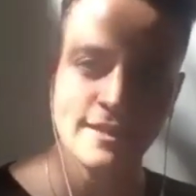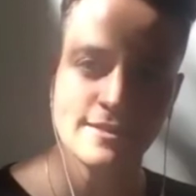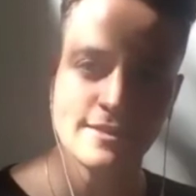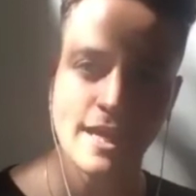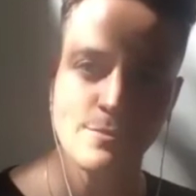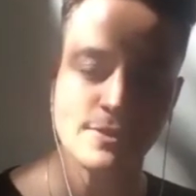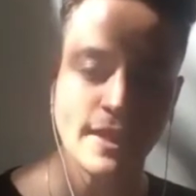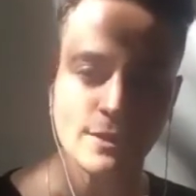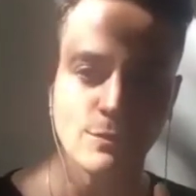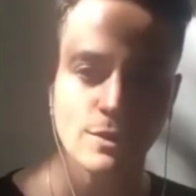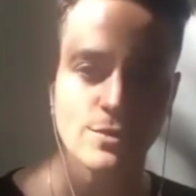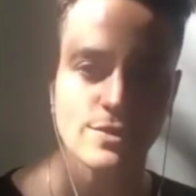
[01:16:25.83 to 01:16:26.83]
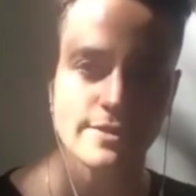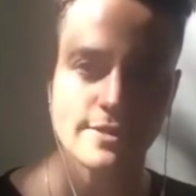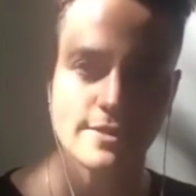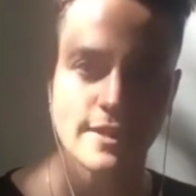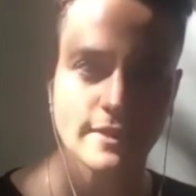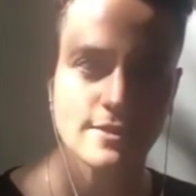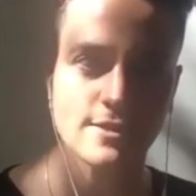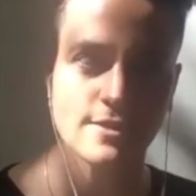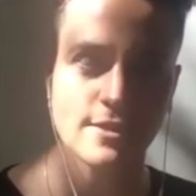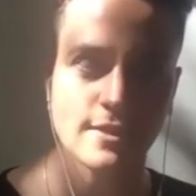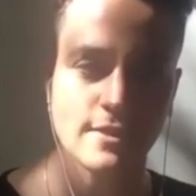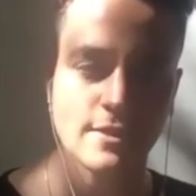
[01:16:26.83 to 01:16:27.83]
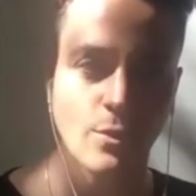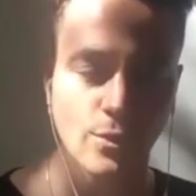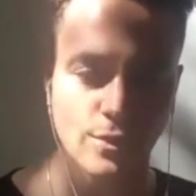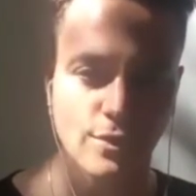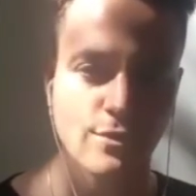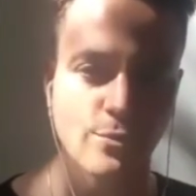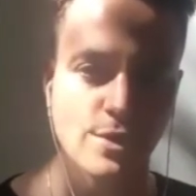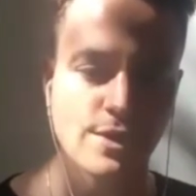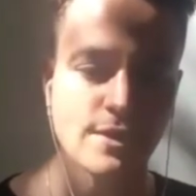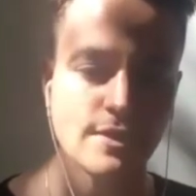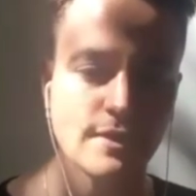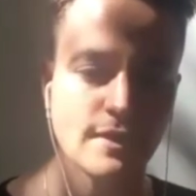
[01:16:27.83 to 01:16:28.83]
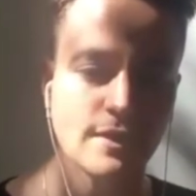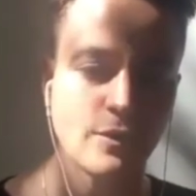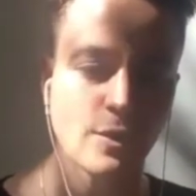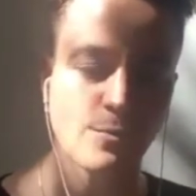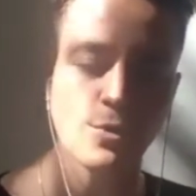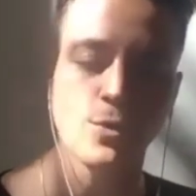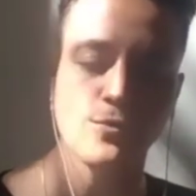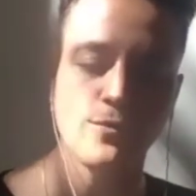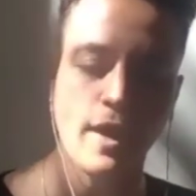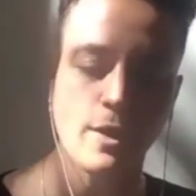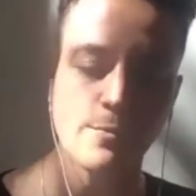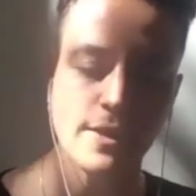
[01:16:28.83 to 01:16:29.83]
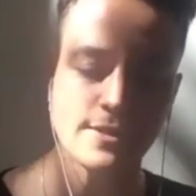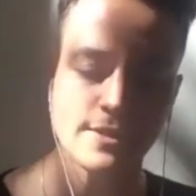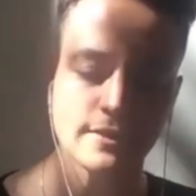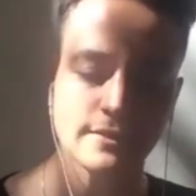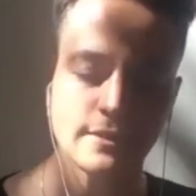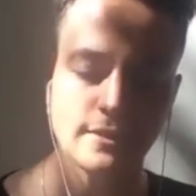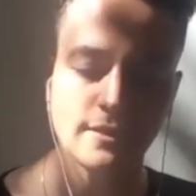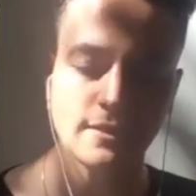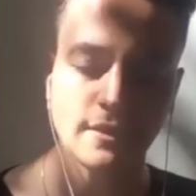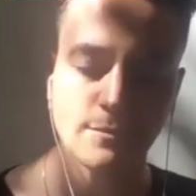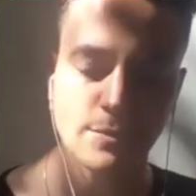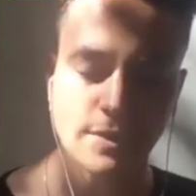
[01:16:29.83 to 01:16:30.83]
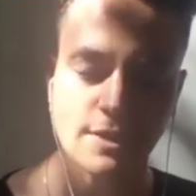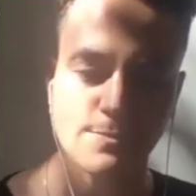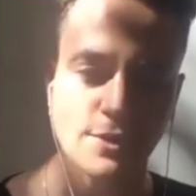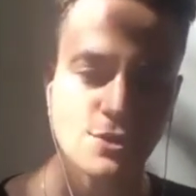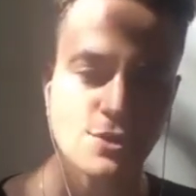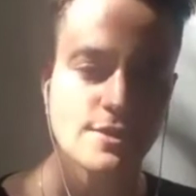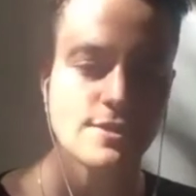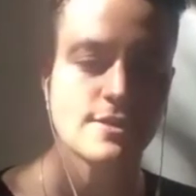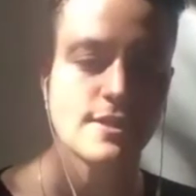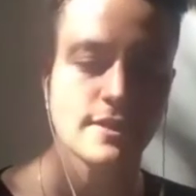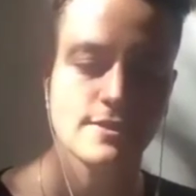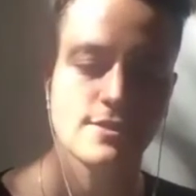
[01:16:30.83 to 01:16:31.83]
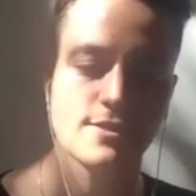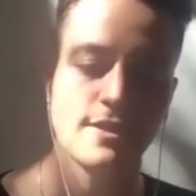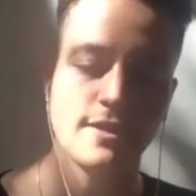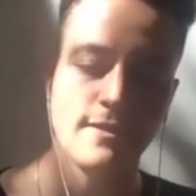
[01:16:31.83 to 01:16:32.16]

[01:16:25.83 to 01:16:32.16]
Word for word: type, and anyone with a 6 or a 3 in their profile, basically, but especially a 6,